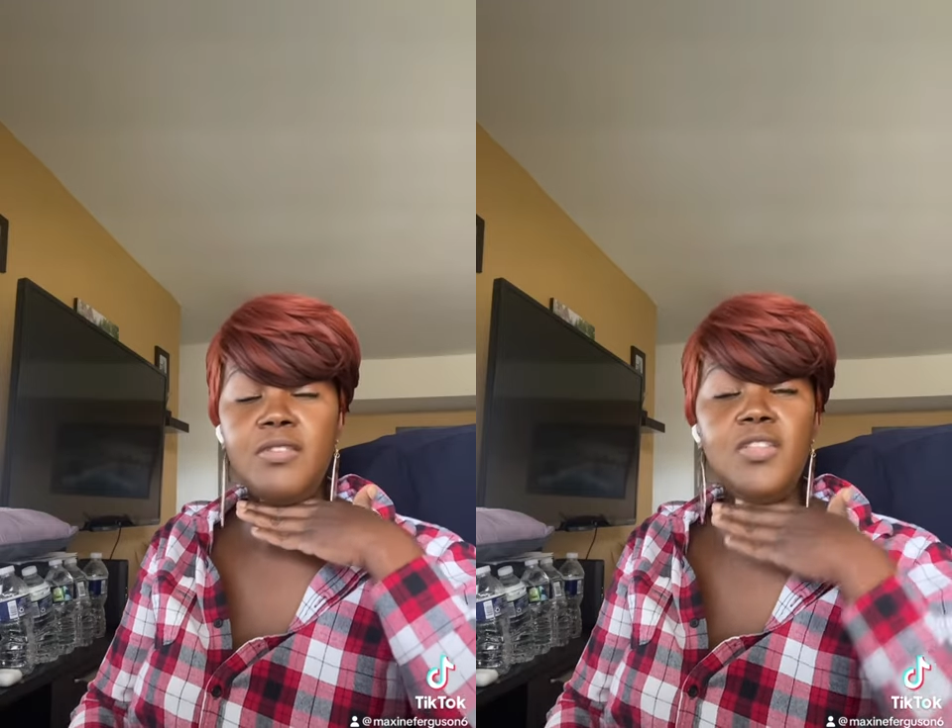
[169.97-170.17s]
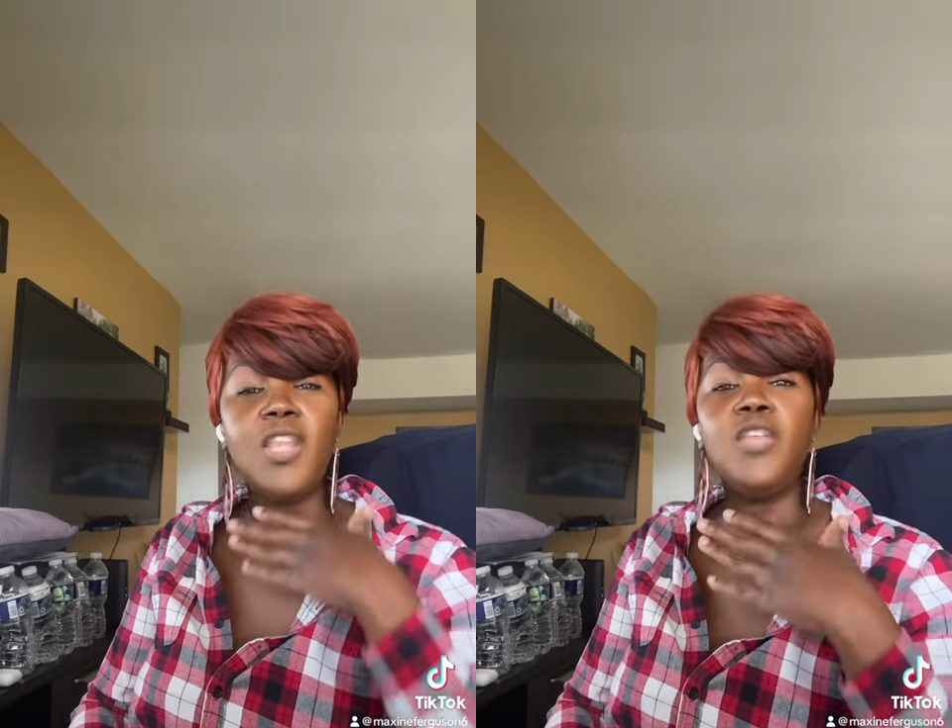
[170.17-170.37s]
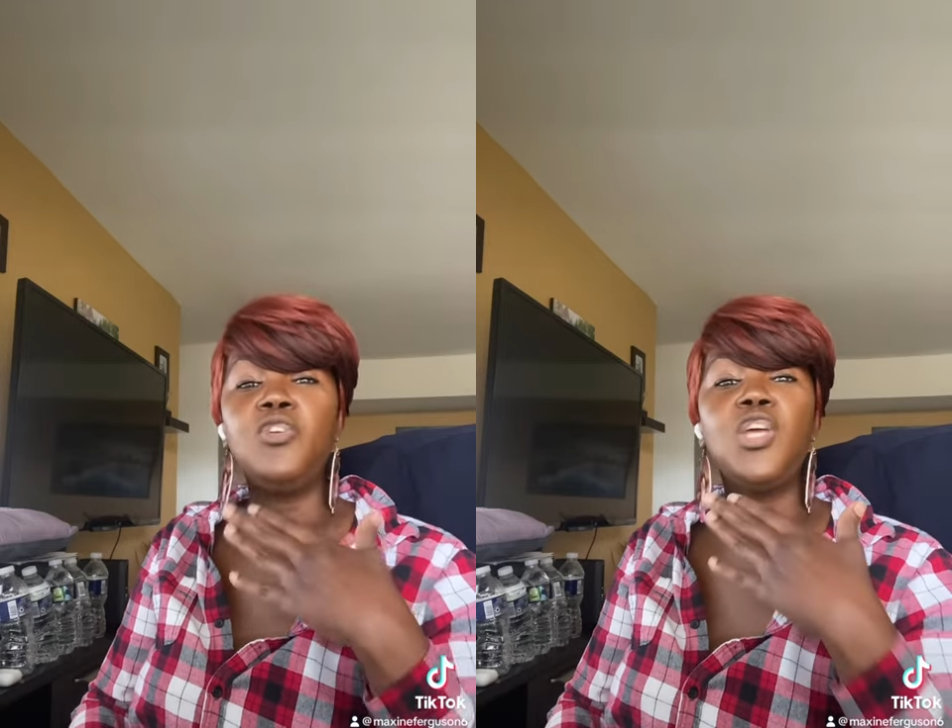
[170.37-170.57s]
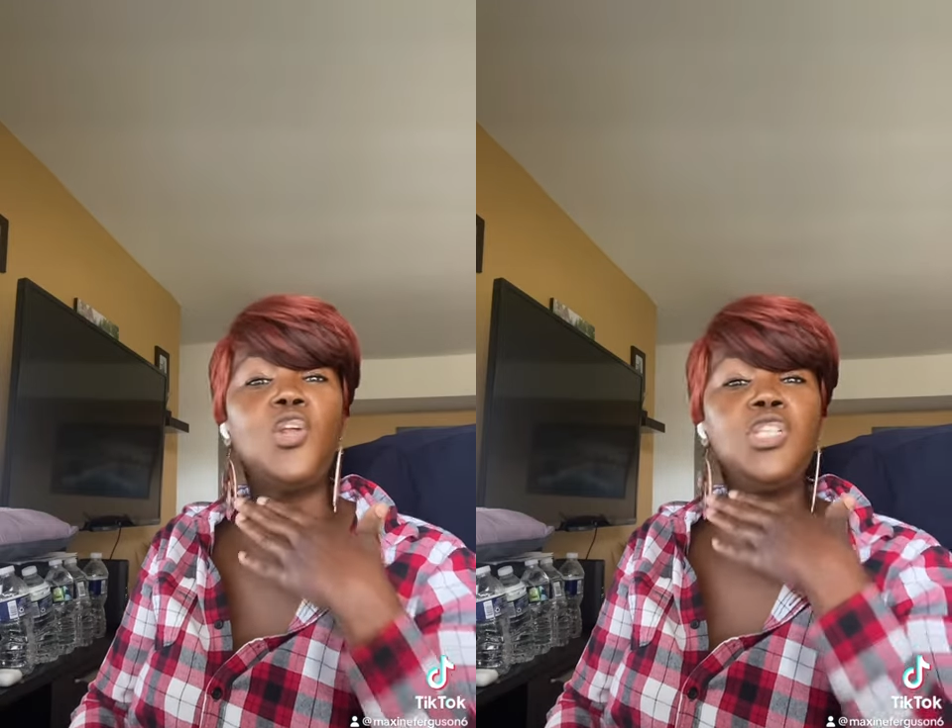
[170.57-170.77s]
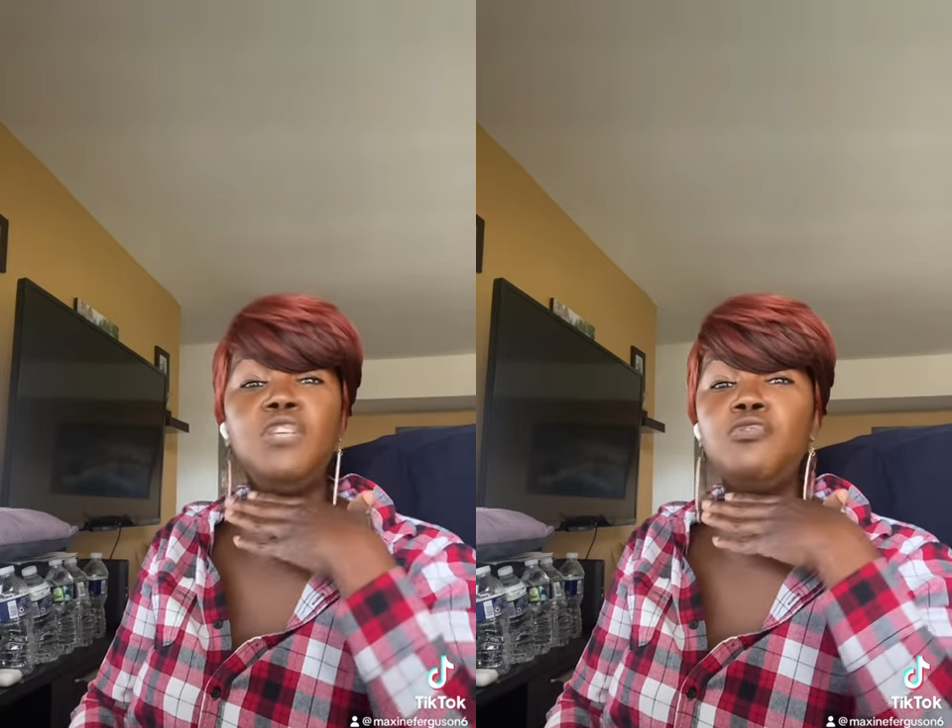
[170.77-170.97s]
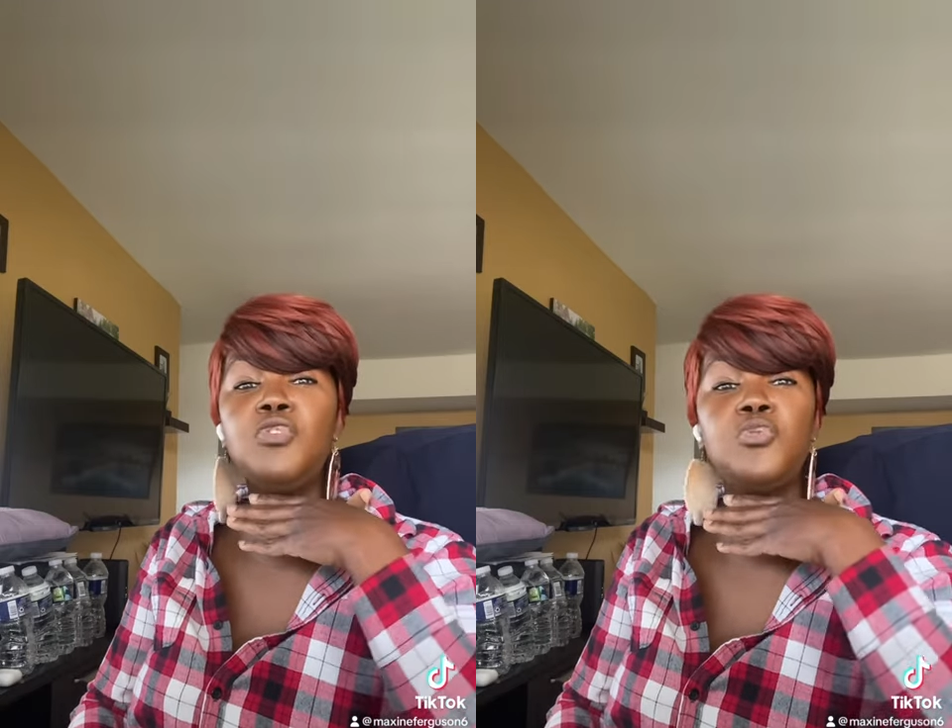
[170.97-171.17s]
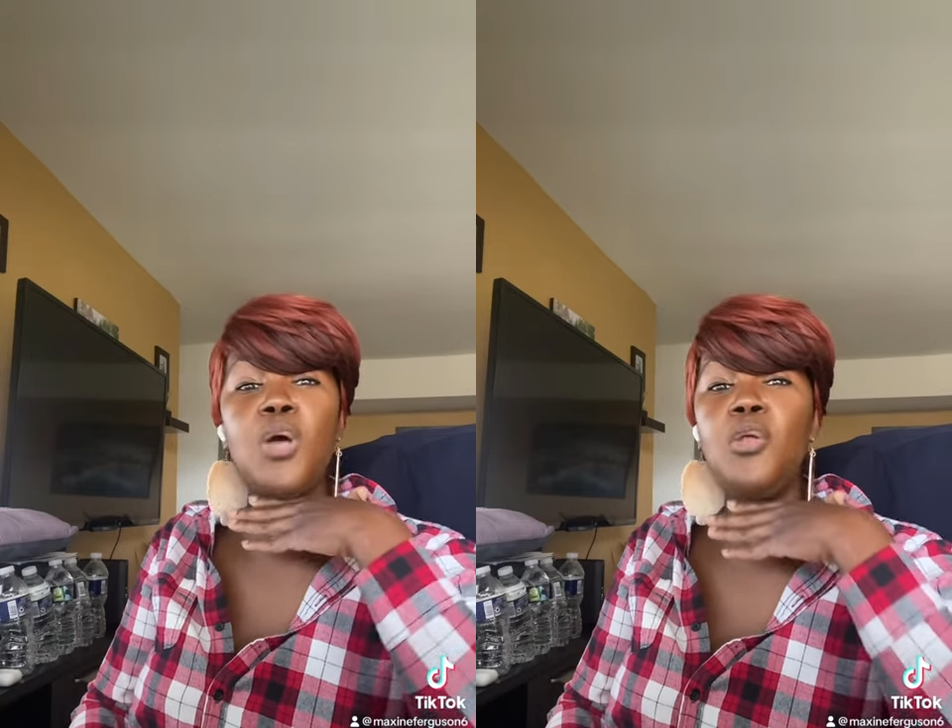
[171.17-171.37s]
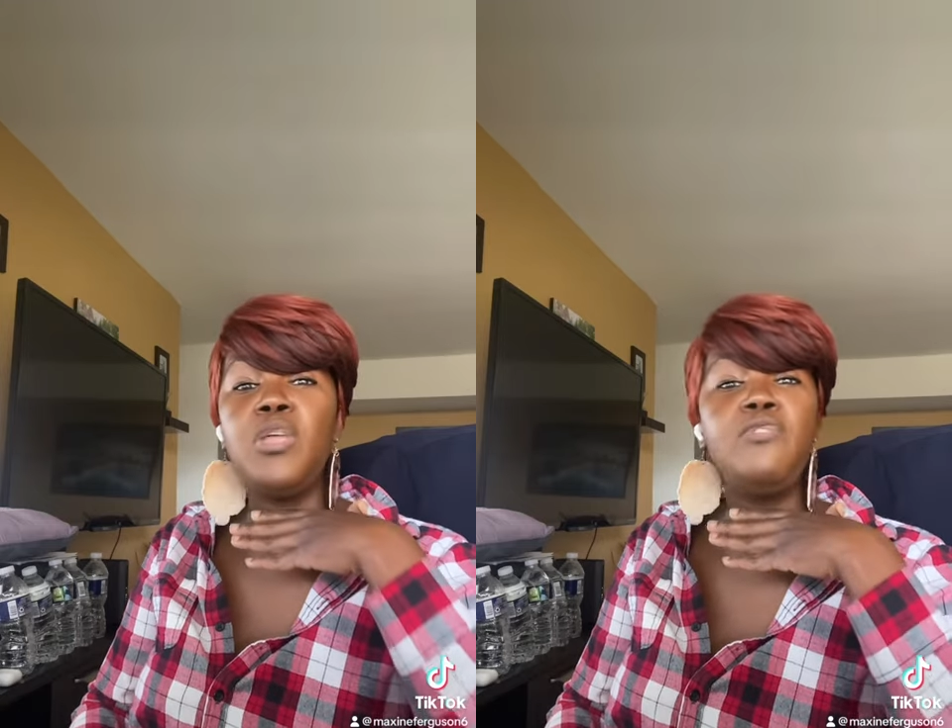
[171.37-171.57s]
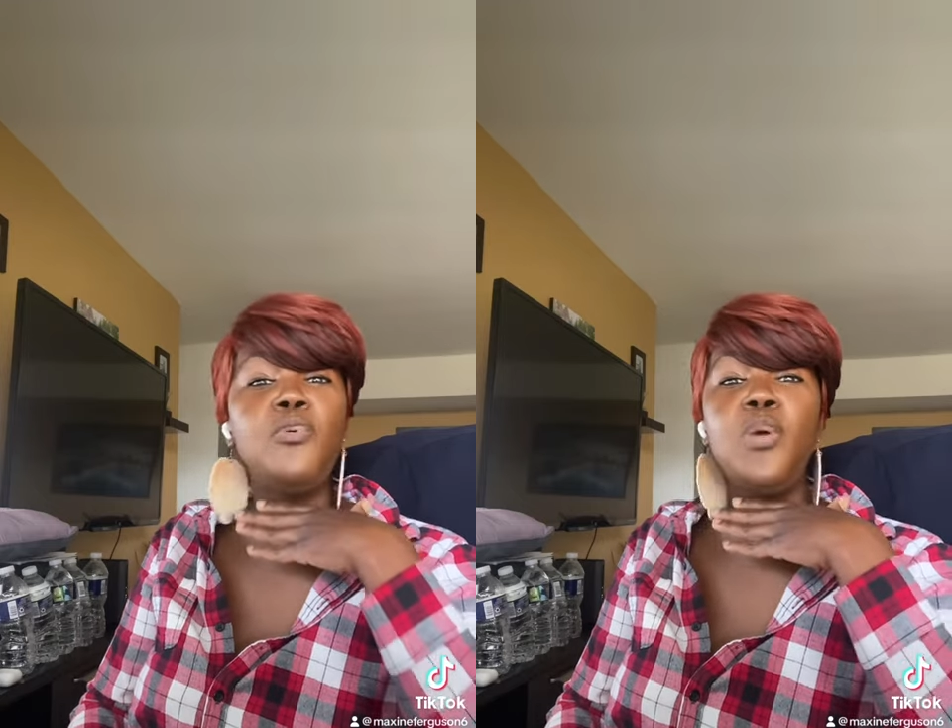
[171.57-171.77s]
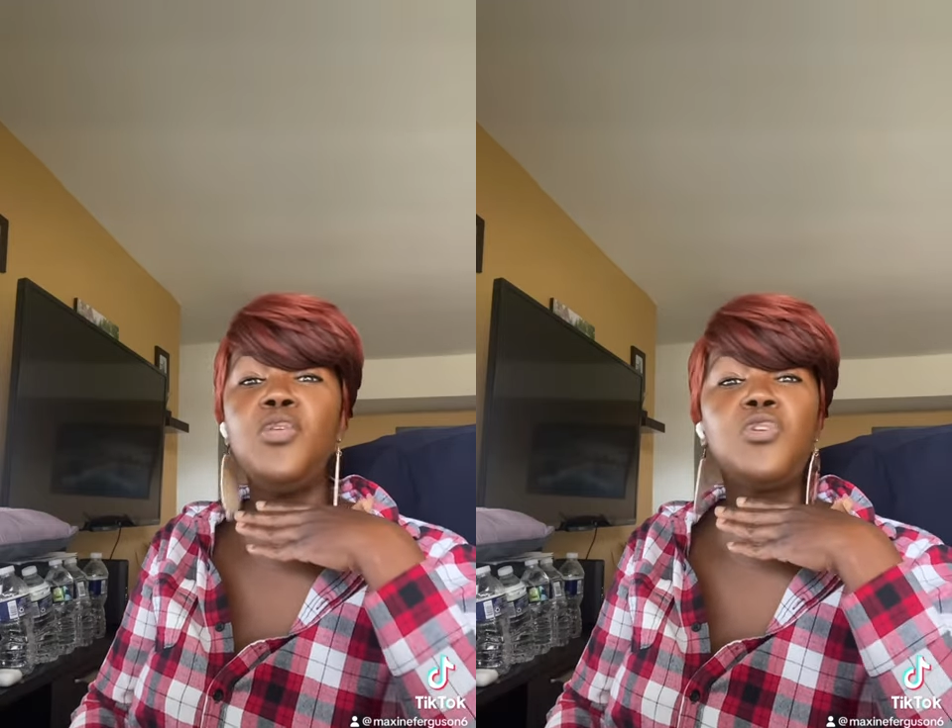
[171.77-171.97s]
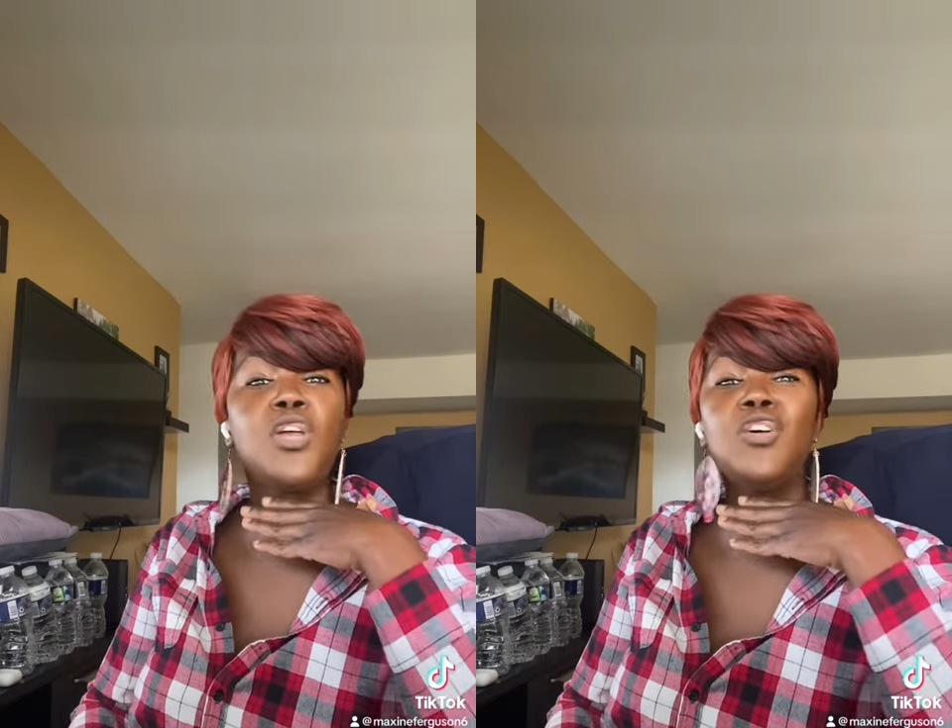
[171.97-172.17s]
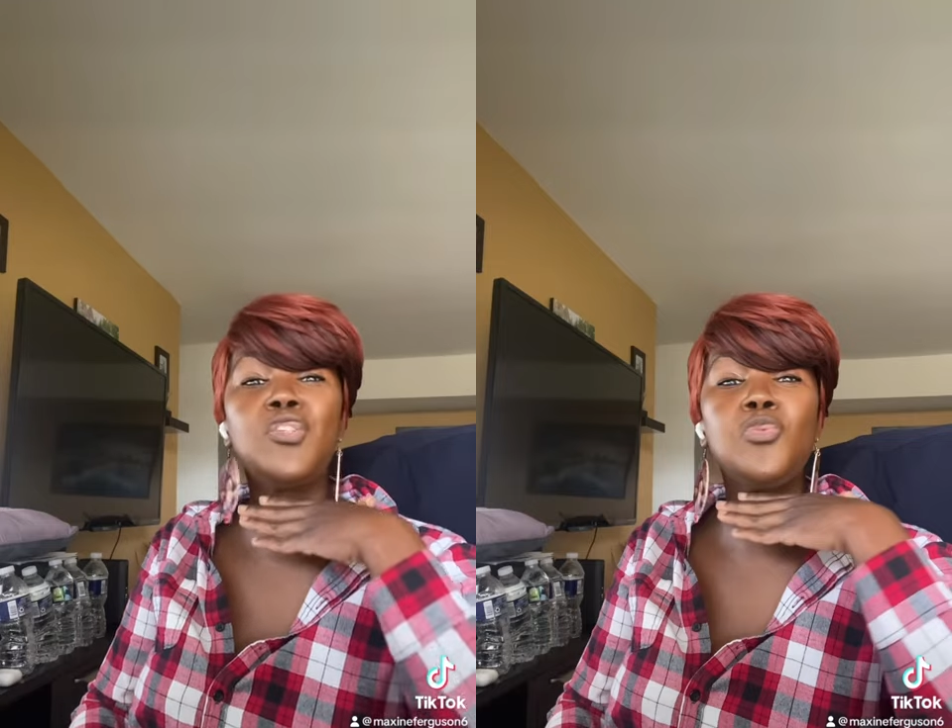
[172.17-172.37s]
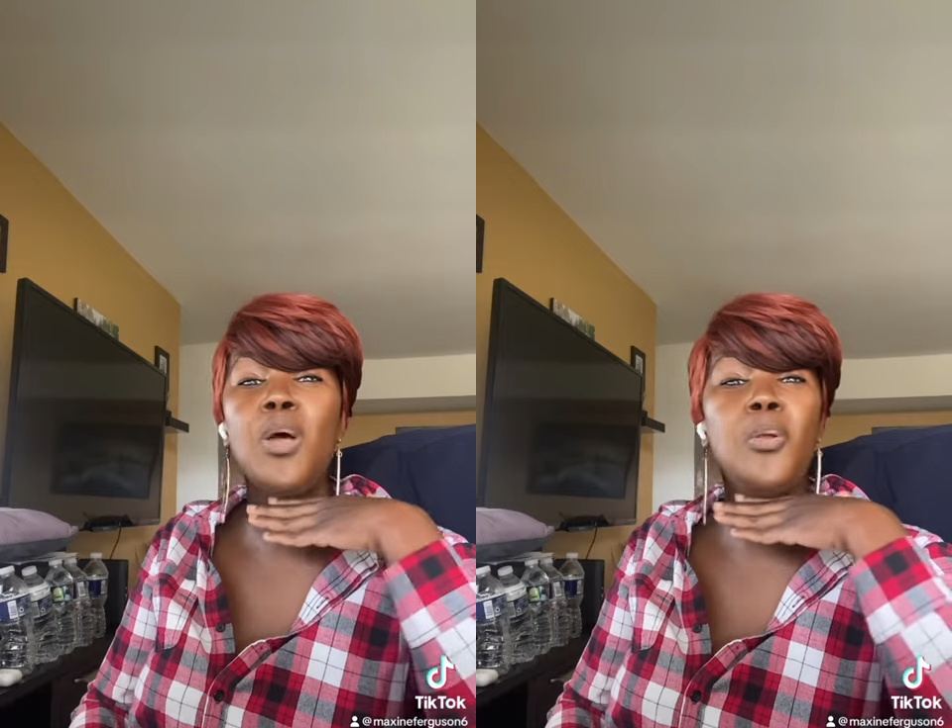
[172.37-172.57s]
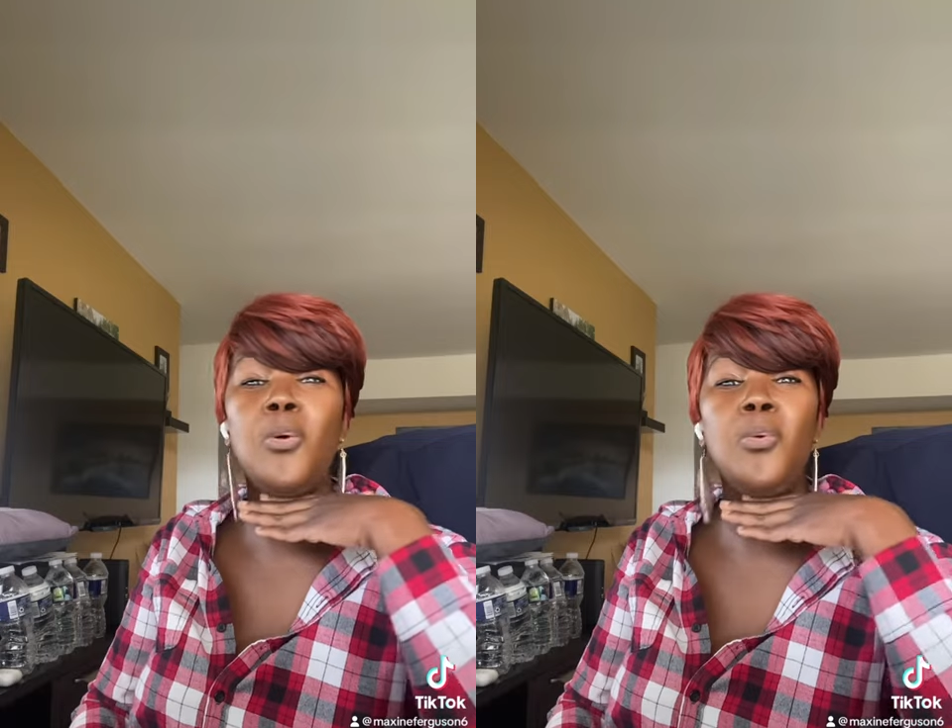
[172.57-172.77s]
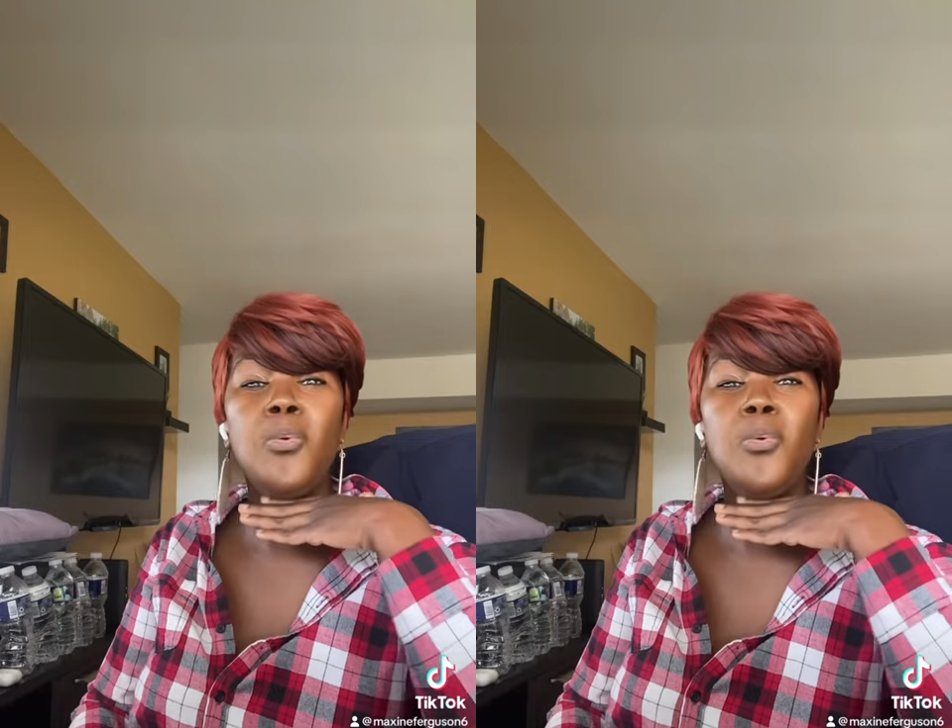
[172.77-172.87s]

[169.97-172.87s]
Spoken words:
that you cannot even swallow. Even when you cannot swallow,